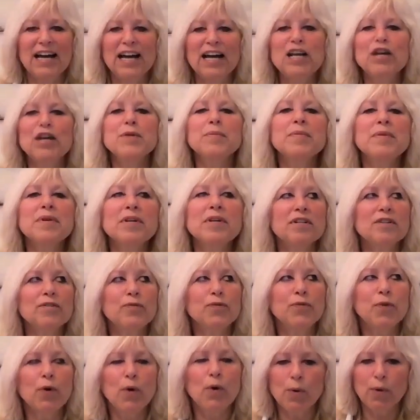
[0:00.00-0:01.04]
I am
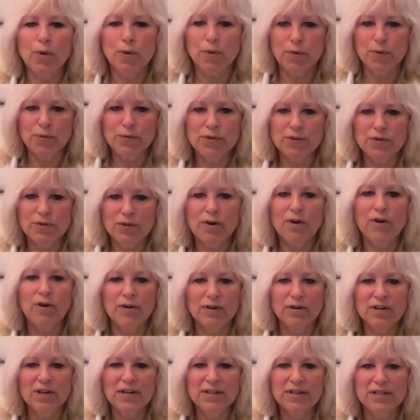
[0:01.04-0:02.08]
focused
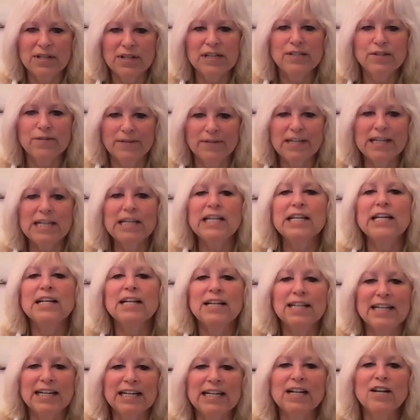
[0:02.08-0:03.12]
on that we
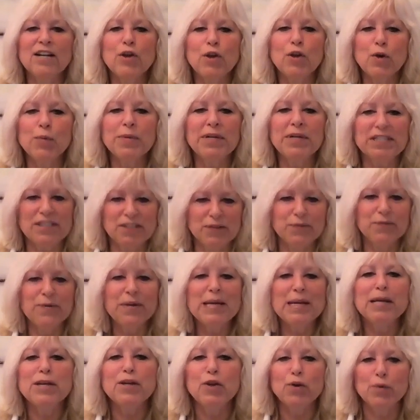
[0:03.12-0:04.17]
little humans,
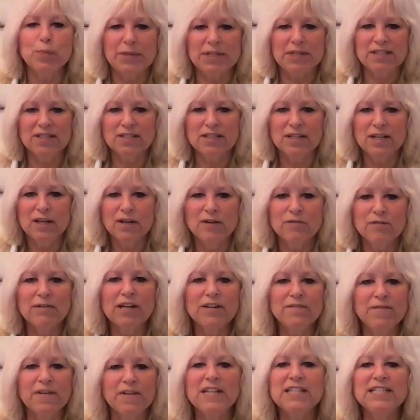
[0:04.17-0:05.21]

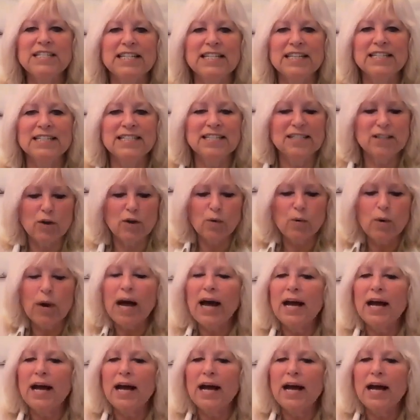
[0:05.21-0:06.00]
will fix it. So